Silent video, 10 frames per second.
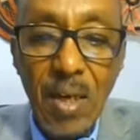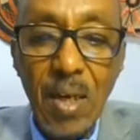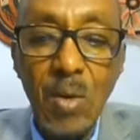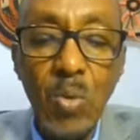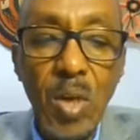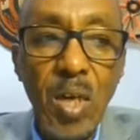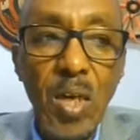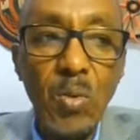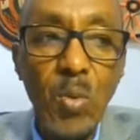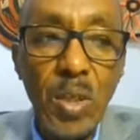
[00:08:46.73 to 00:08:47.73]

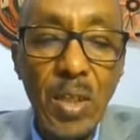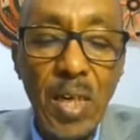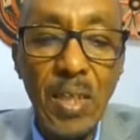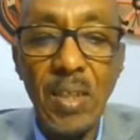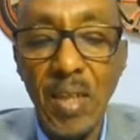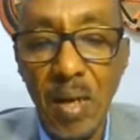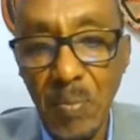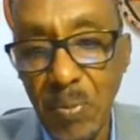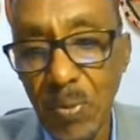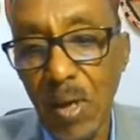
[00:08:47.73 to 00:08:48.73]
where we ended
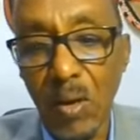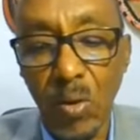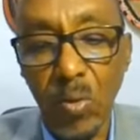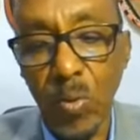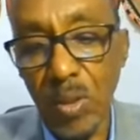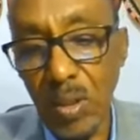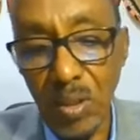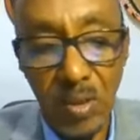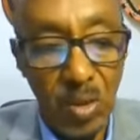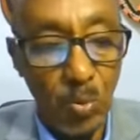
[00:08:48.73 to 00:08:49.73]
up, along with
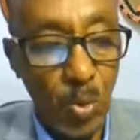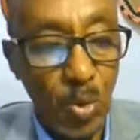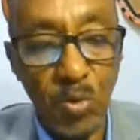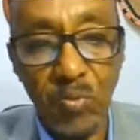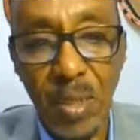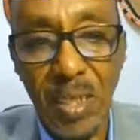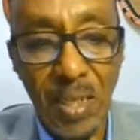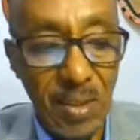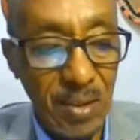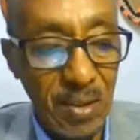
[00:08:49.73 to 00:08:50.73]
the support of
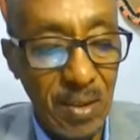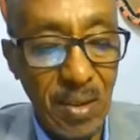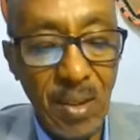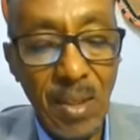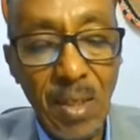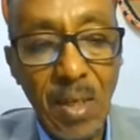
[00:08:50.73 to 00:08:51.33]
many others,